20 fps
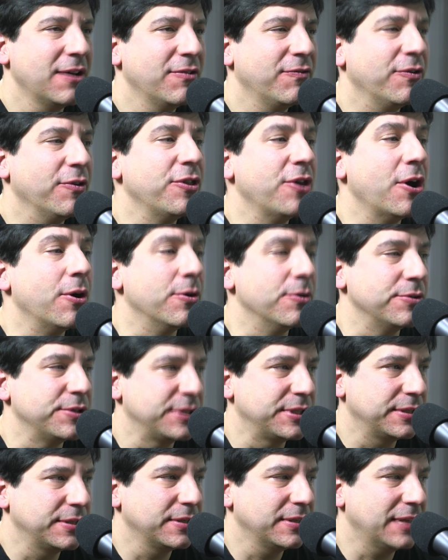For
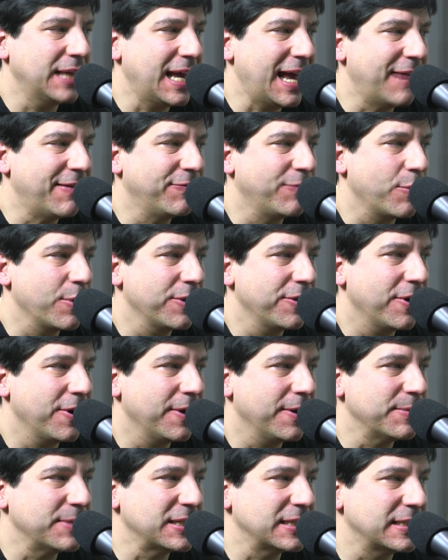those, the
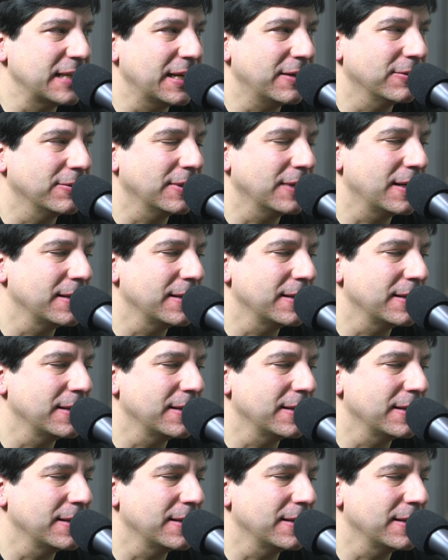F430 was a single